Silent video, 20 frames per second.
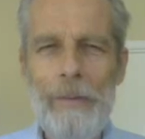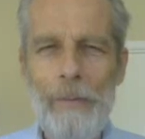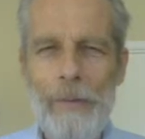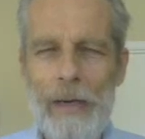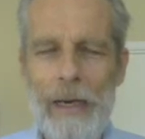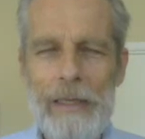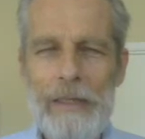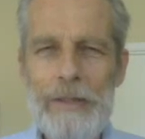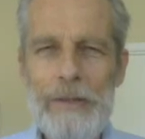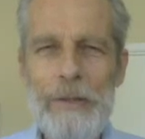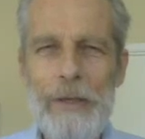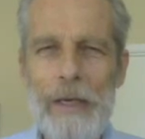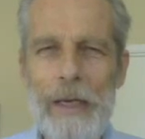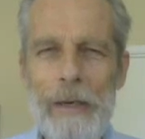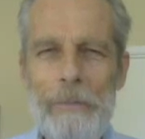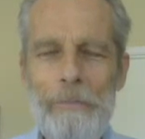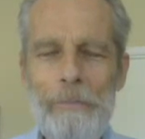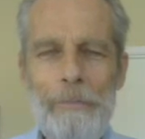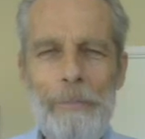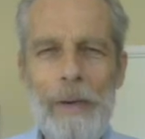when I stood
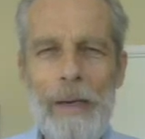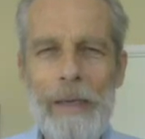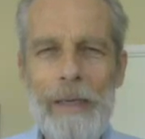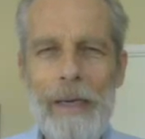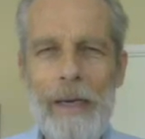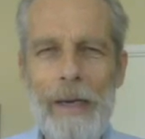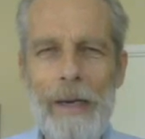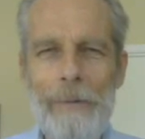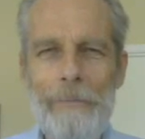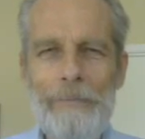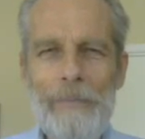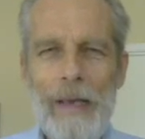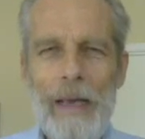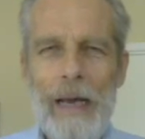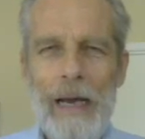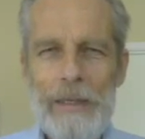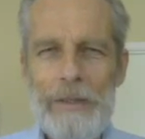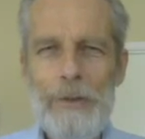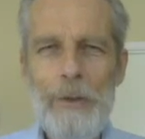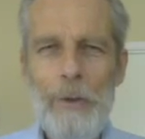up, but
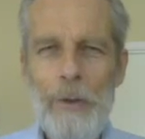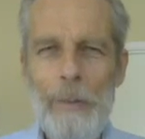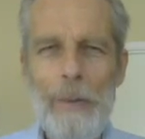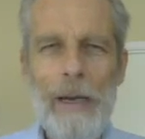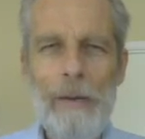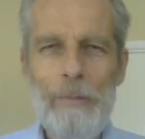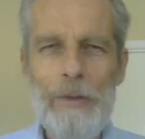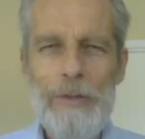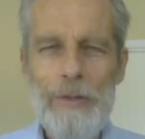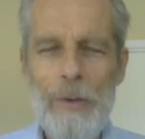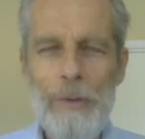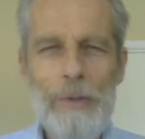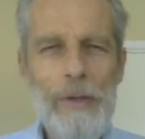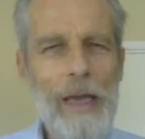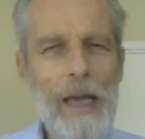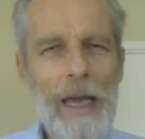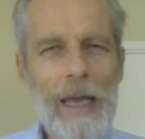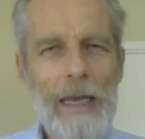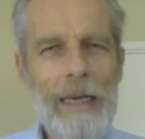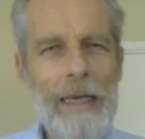I told them I was
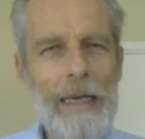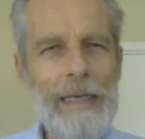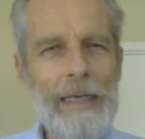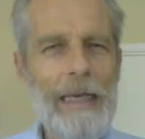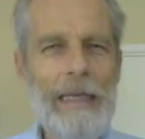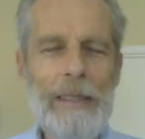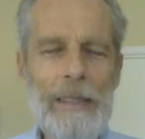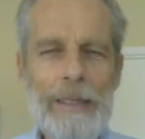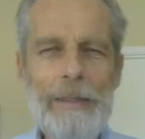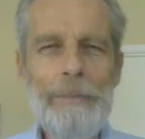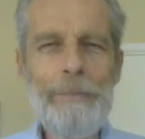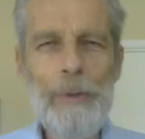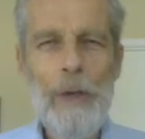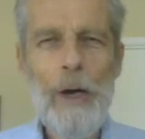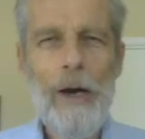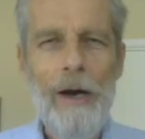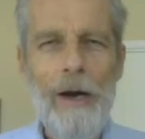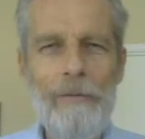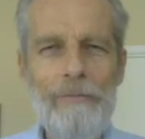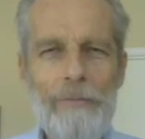okay, and I limped
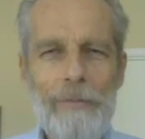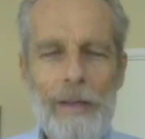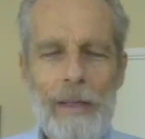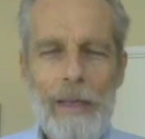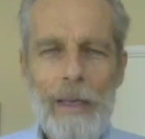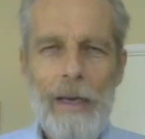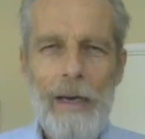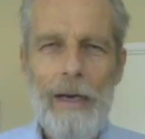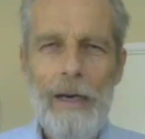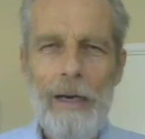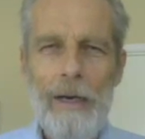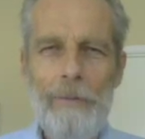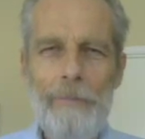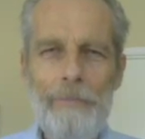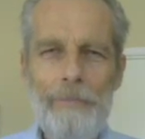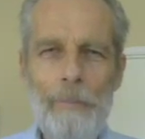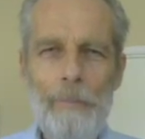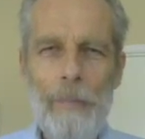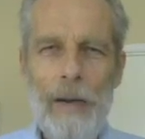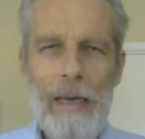off.
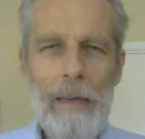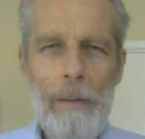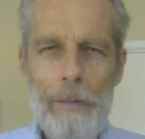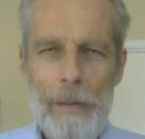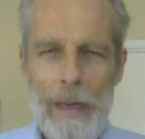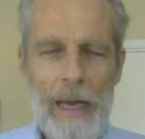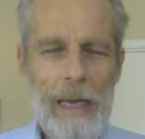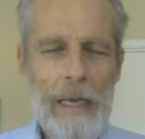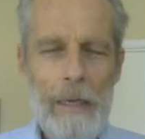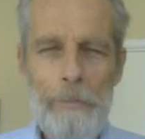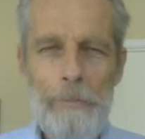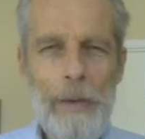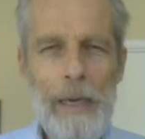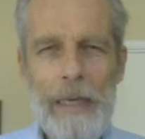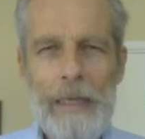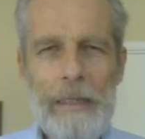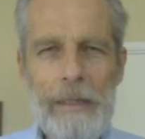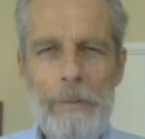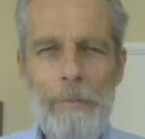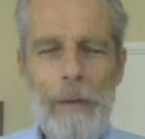I had
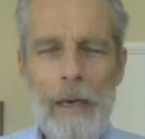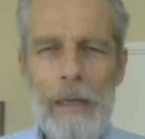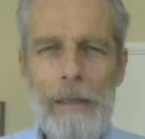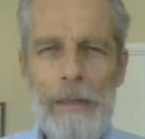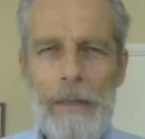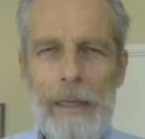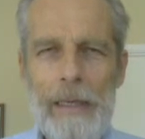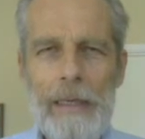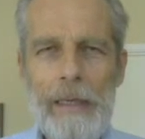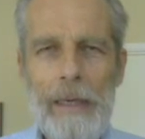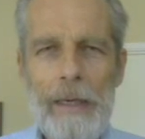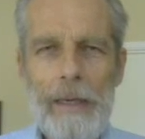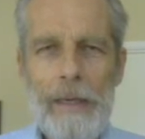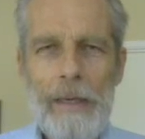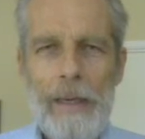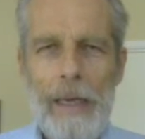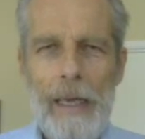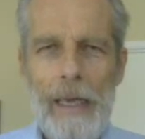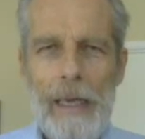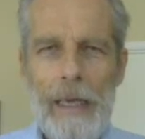pain in my leg,
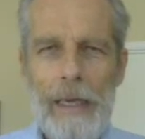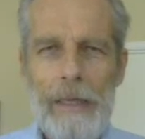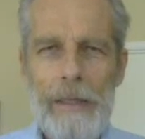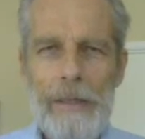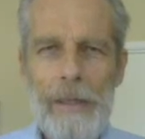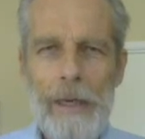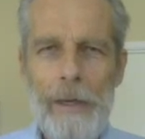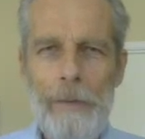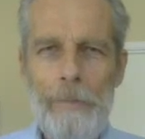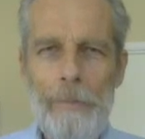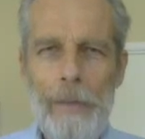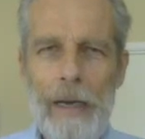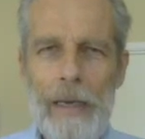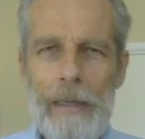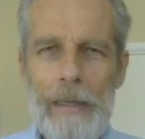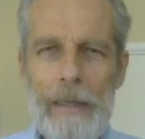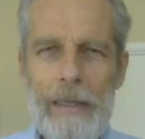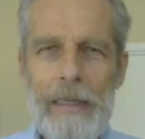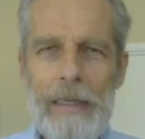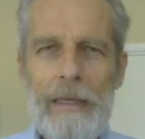and
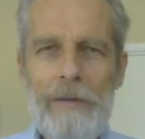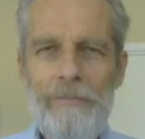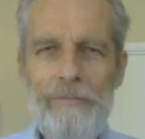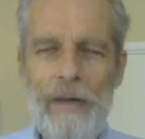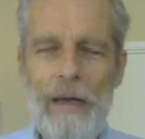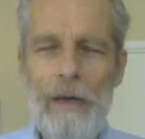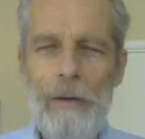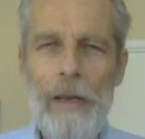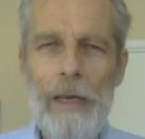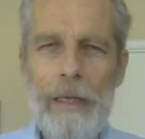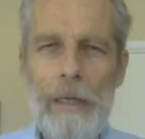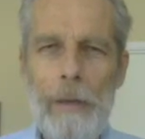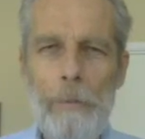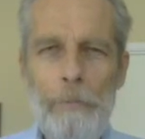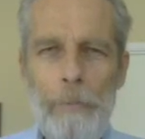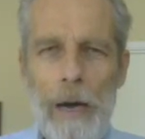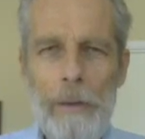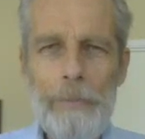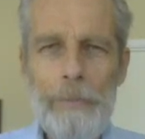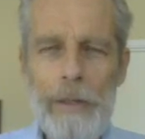my knee felt like a
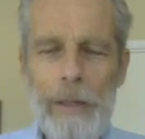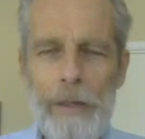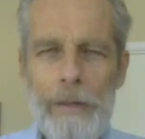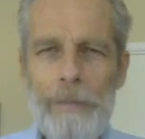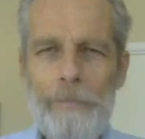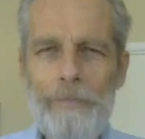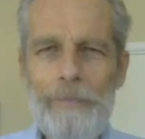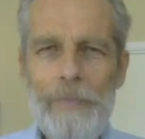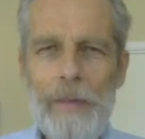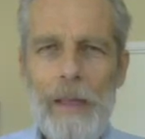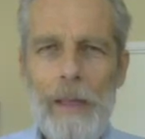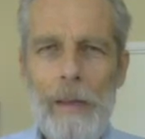pumpkin.